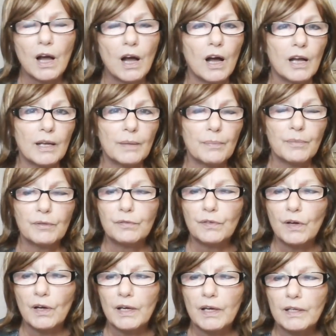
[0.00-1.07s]
I am the
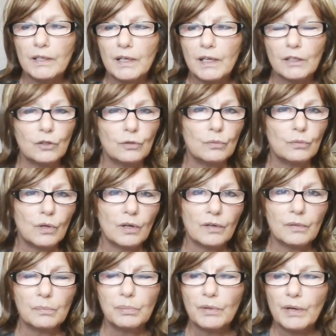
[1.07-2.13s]
vine, and you are
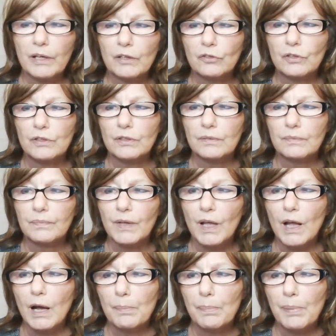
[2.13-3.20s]
the branches.
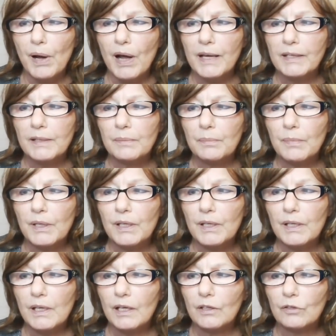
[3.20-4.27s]
Abide in
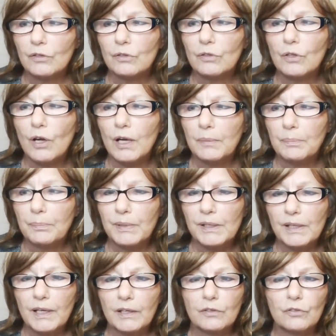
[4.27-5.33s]
me, and do not be
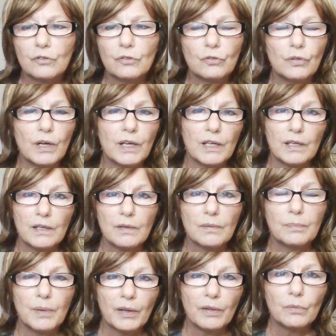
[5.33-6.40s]
led astray
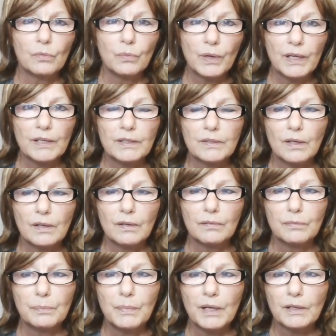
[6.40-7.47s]
by the ways
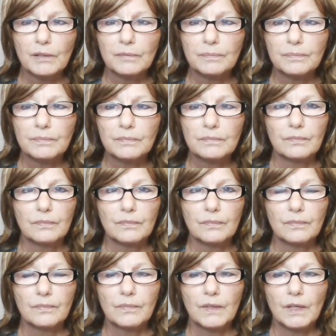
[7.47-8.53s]
of men.
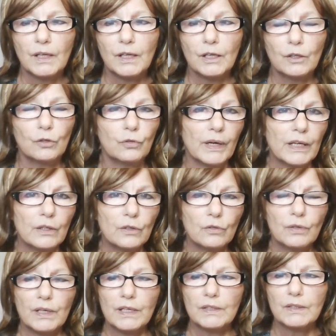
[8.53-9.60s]
Great
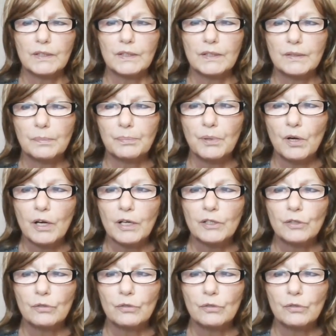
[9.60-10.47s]
grace is upon